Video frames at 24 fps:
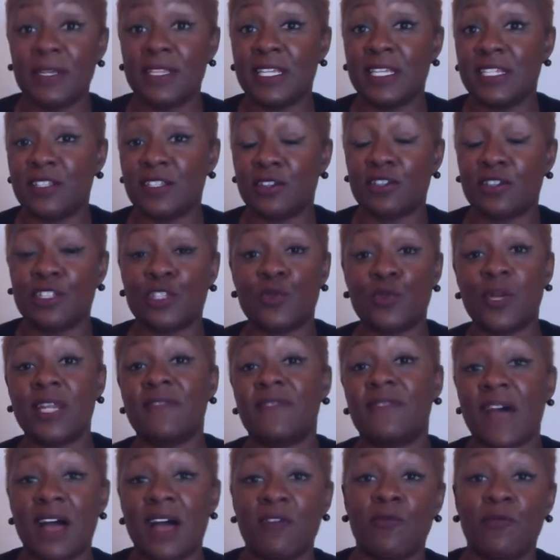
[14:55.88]
these are the
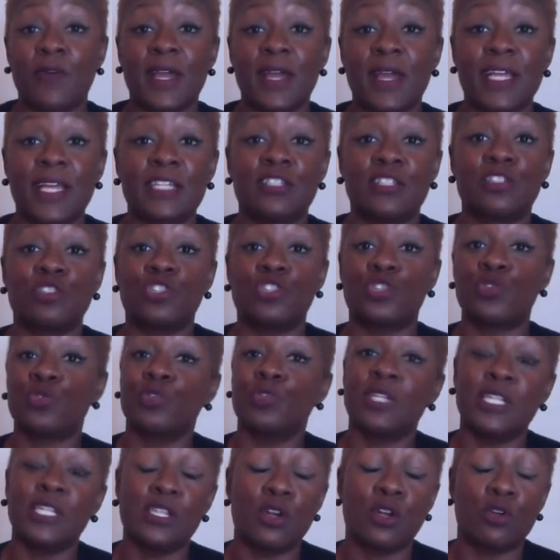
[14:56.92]
25 ways to
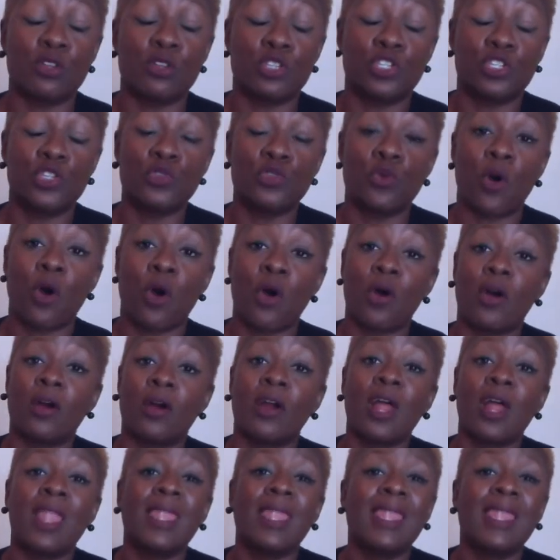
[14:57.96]
truly know that you are